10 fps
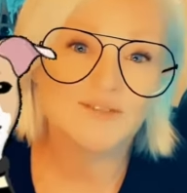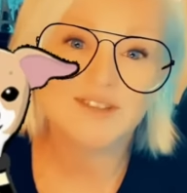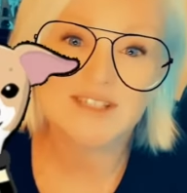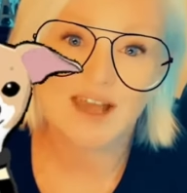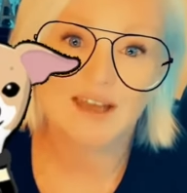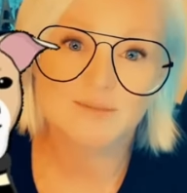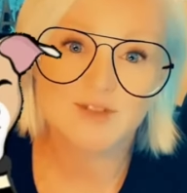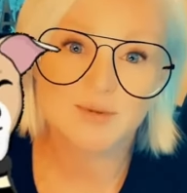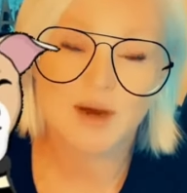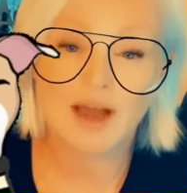times,
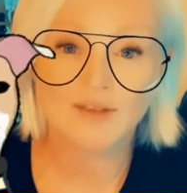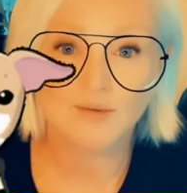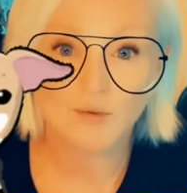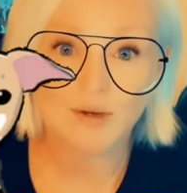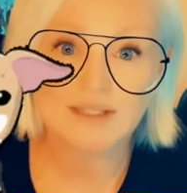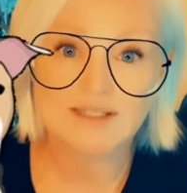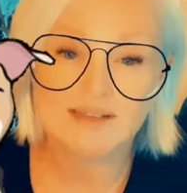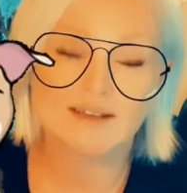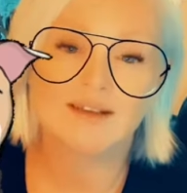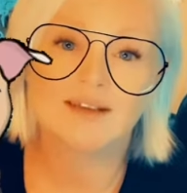you were either royalty
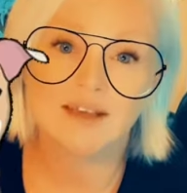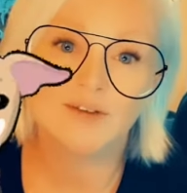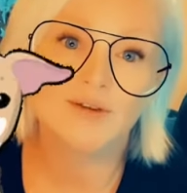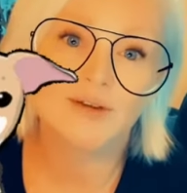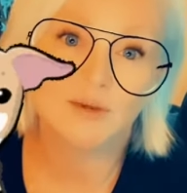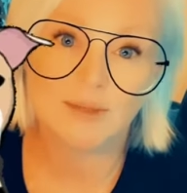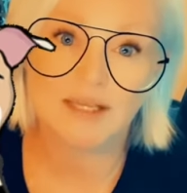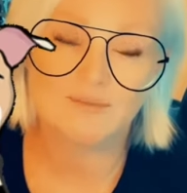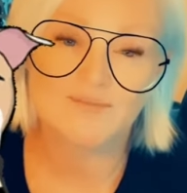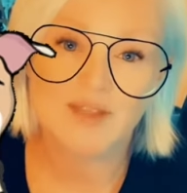like a king or a queen,
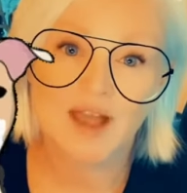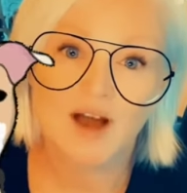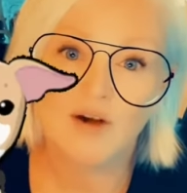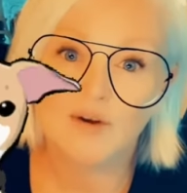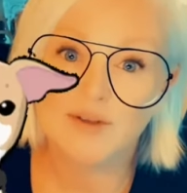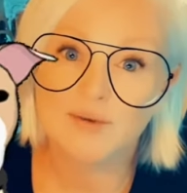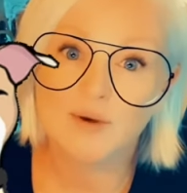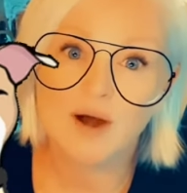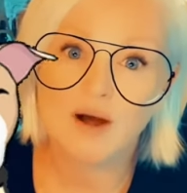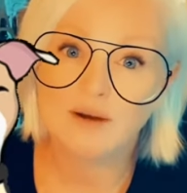or you were a
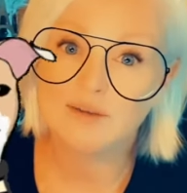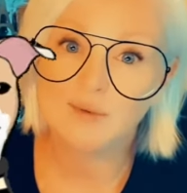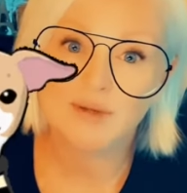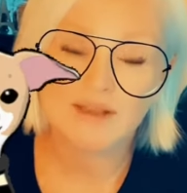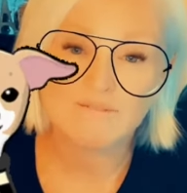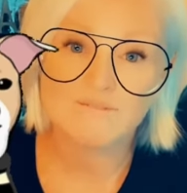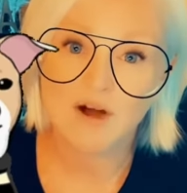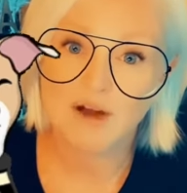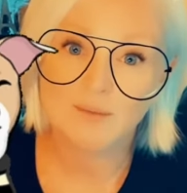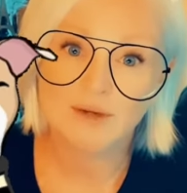hard-working
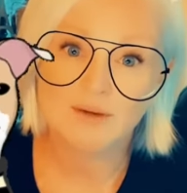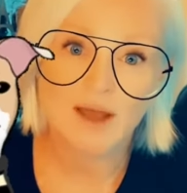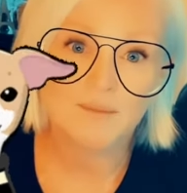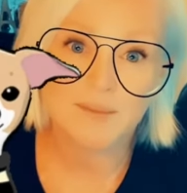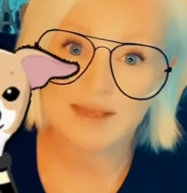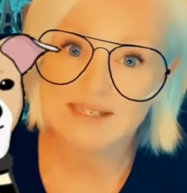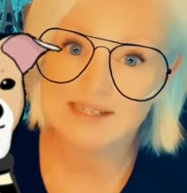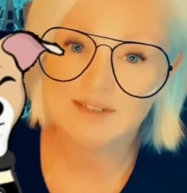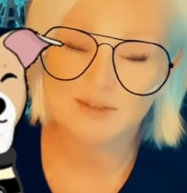farmer, peasant, or